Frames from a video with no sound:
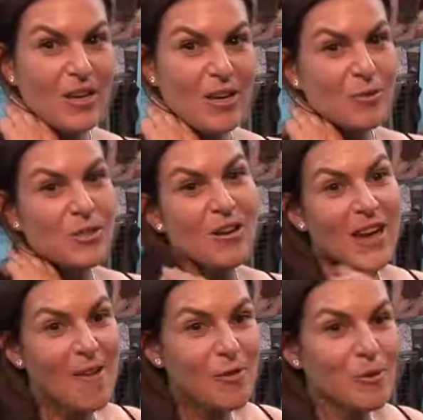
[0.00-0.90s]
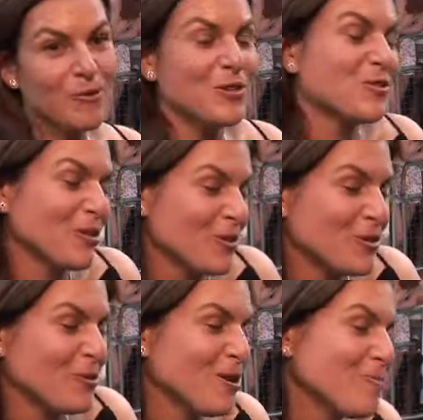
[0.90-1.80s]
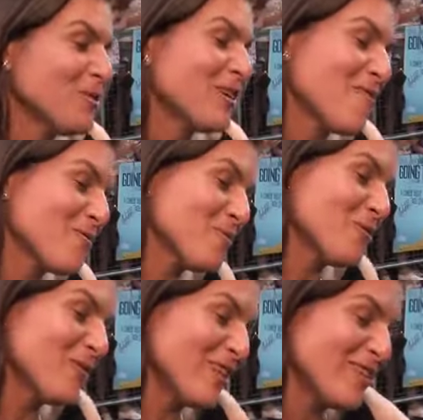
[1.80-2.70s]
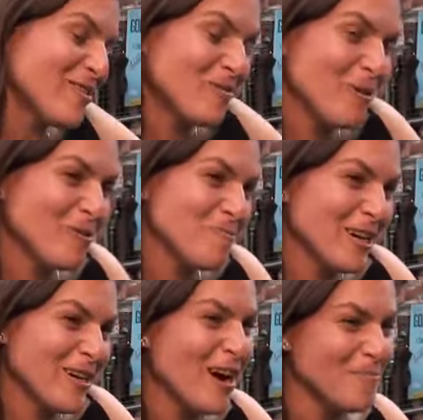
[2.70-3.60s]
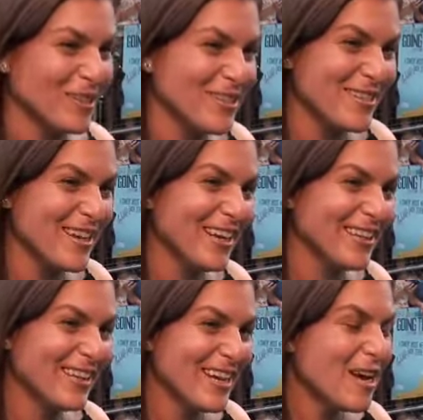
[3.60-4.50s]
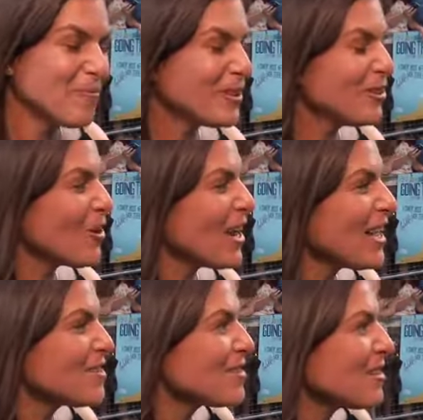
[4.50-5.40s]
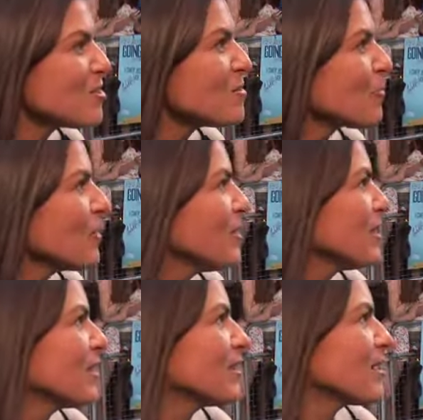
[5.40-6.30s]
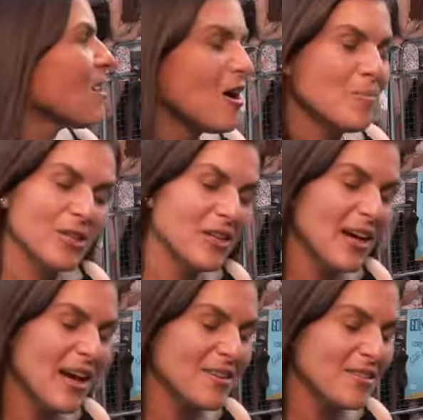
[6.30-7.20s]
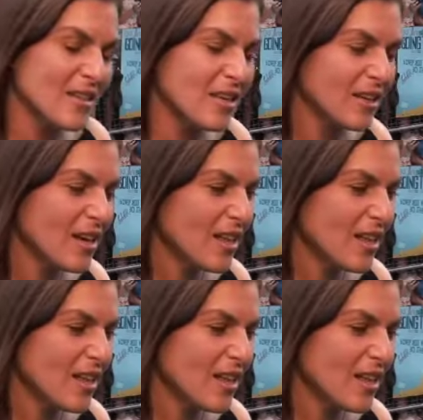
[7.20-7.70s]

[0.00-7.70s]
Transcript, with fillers: the end result, half the movie is still the script, and half the movie is what we made up on set. But, you know, I had such a brilliant comic cast that